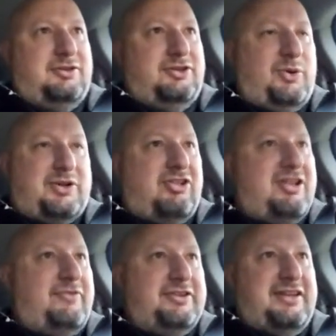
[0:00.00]
You know what
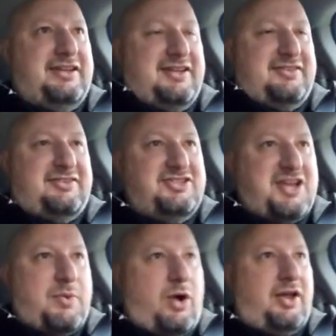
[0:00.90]
Cleveland did against
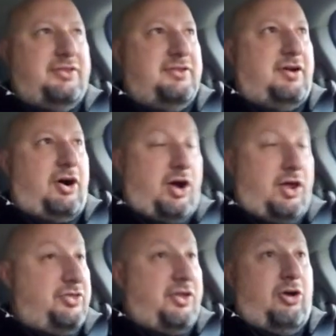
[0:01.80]
TJ Watt
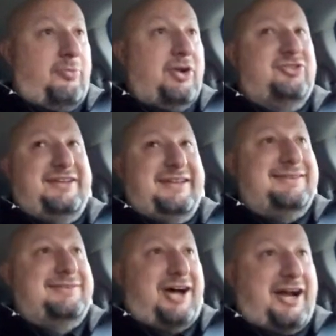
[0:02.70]
almost the
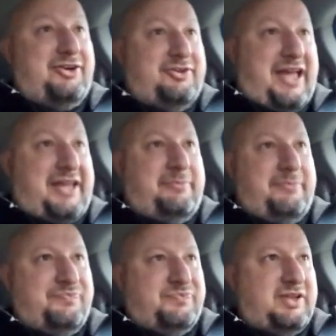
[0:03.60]
entire
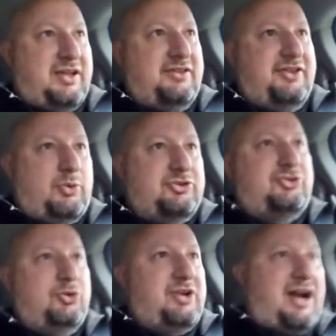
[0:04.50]
game? There were
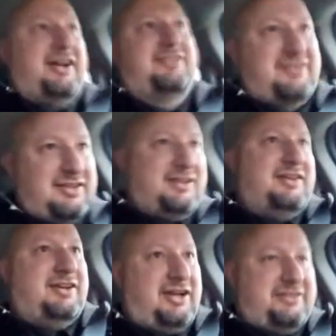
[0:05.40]
2 guys
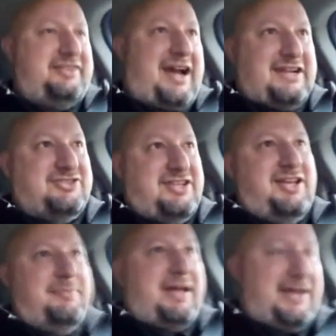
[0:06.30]
attached to
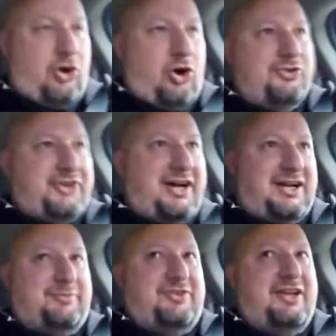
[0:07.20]
him at all
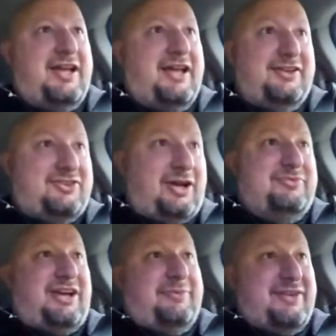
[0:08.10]
times, and
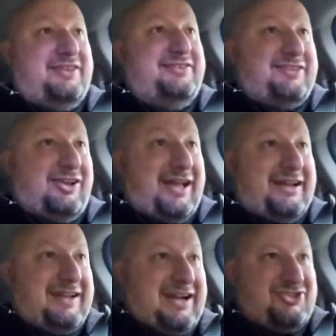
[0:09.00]
sometimes they still had
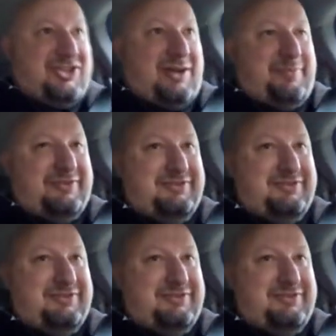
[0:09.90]
a guy chip.